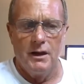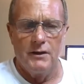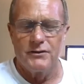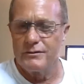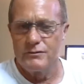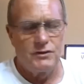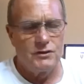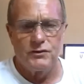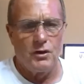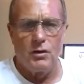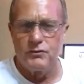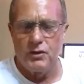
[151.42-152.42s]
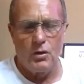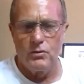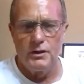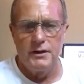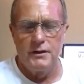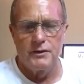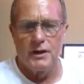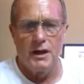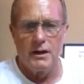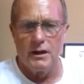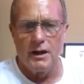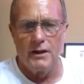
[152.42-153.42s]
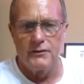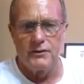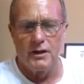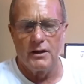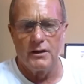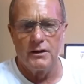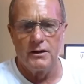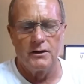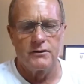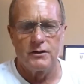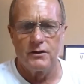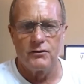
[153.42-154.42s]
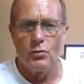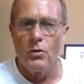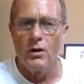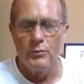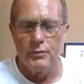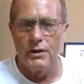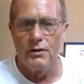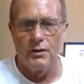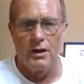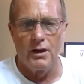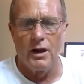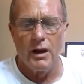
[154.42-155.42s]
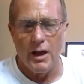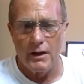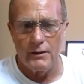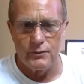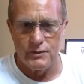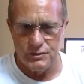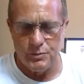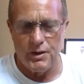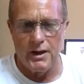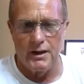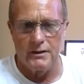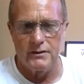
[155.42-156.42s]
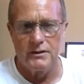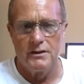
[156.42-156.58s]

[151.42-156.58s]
It's just a totally different kind of lifestyle here. It's one built on a lot of respect.